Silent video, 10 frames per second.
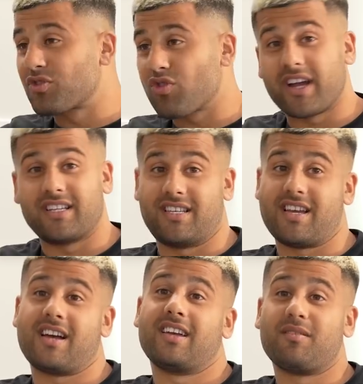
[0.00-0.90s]
crazy
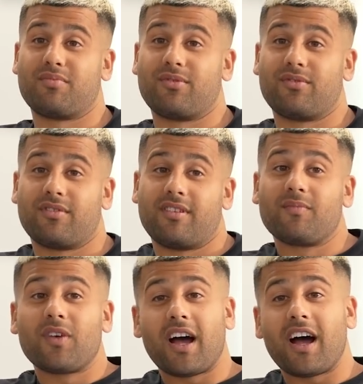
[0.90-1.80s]
out here, bro.
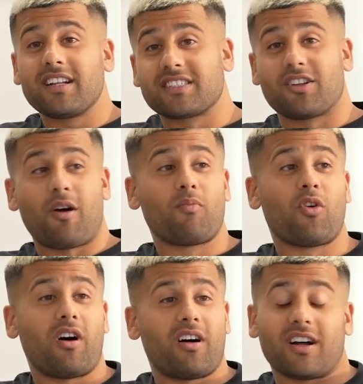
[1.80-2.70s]

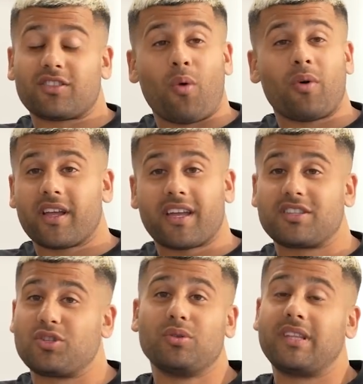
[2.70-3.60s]
I don't want to
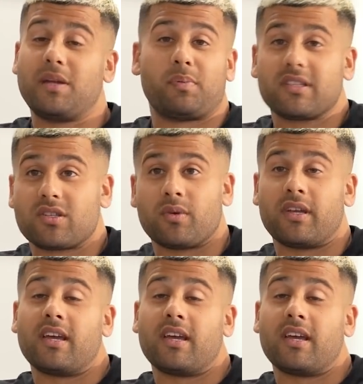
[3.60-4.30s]
get too deep into it,